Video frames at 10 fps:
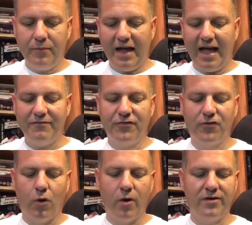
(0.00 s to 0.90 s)
We have,
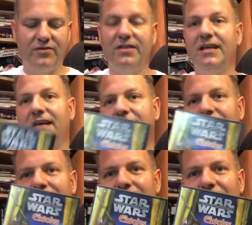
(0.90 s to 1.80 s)
of course,
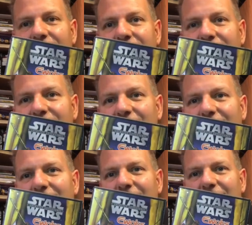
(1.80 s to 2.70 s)
the
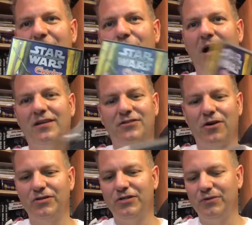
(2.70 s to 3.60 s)
Ewoks
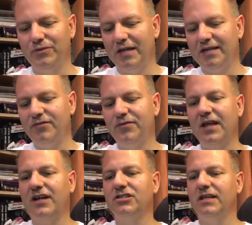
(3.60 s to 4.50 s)
cartoon, and this
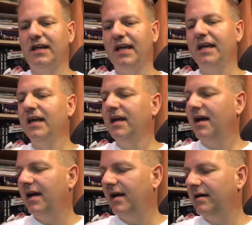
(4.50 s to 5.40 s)
was actually a
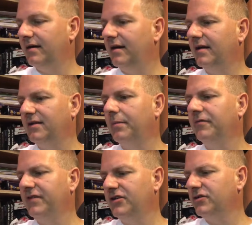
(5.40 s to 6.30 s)

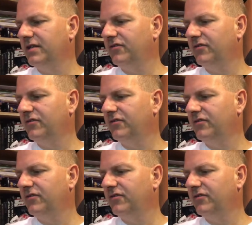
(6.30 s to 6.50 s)
double feature.